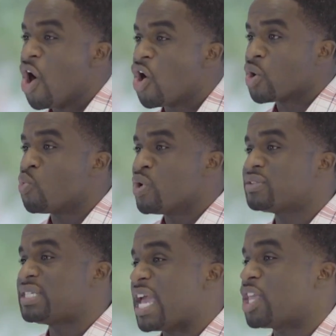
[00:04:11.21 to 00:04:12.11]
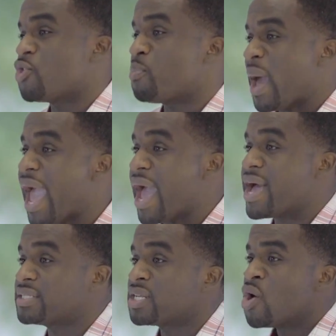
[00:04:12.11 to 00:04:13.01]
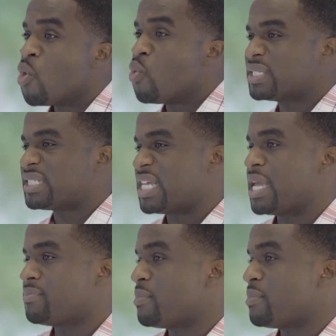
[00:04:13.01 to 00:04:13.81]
hunger will take you past what seems